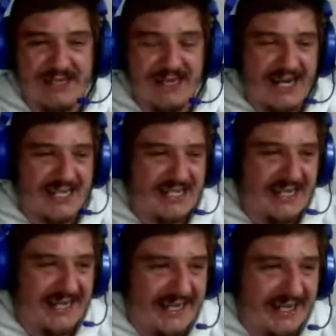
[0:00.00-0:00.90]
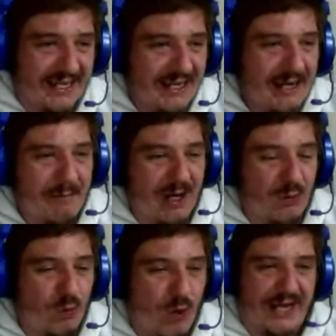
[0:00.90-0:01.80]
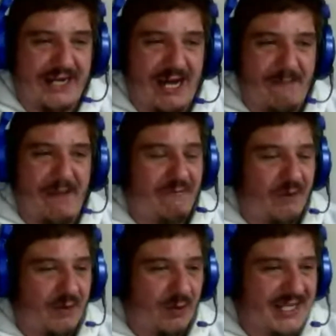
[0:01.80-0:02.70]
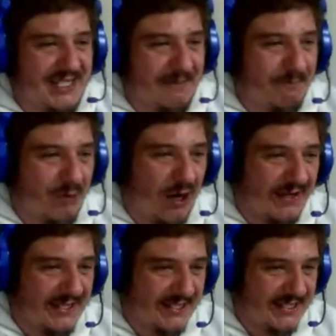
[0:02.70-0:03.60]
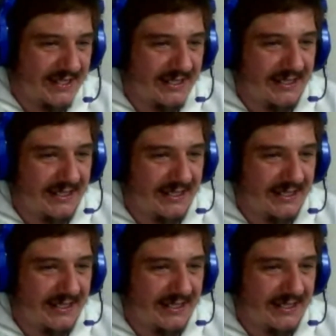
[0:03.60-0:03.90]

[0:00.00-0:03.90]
The Lions leading, but what a comeback from the Western Province.